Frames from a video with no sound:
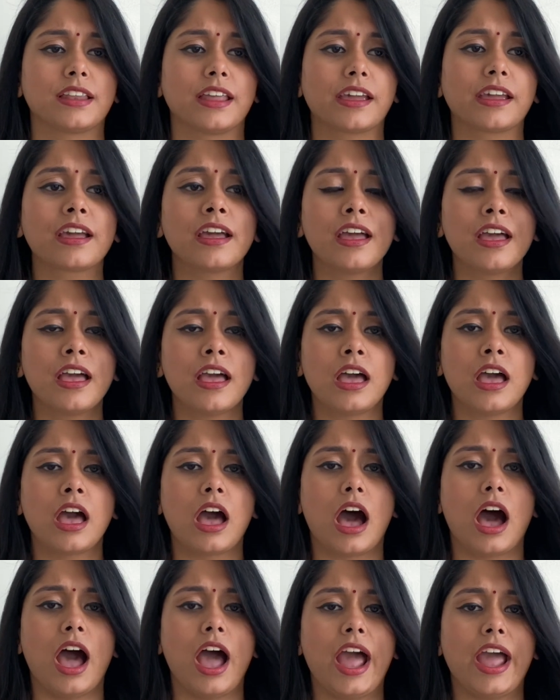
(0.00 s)
Like,
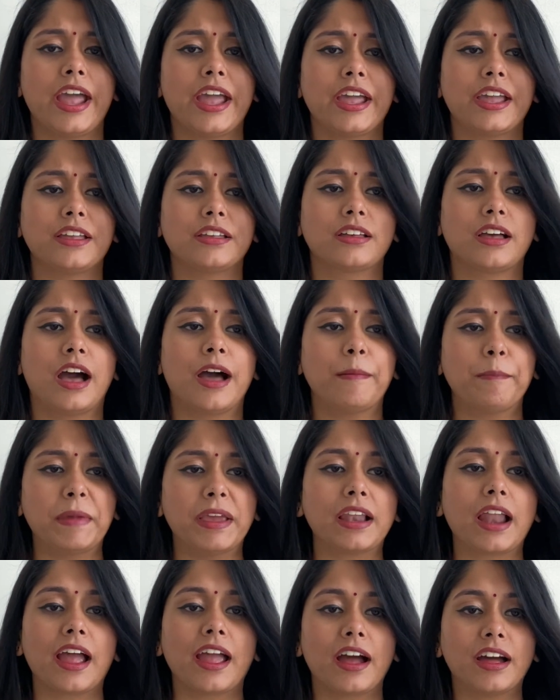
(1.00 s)
I
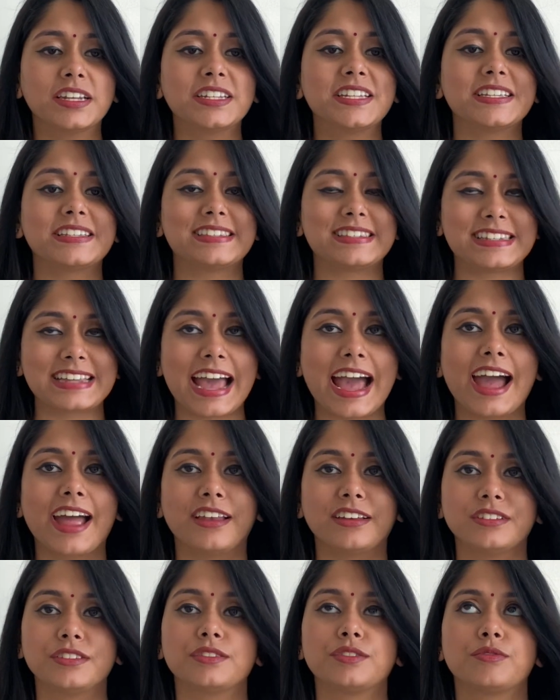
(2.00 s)
mean, I
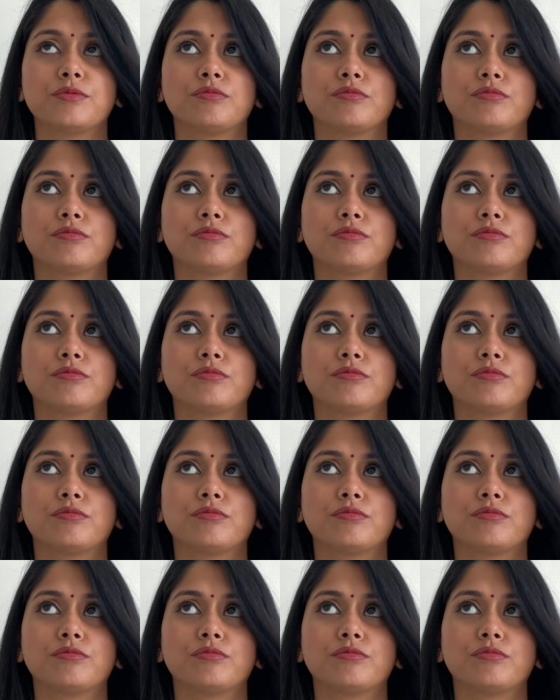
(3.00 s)
understand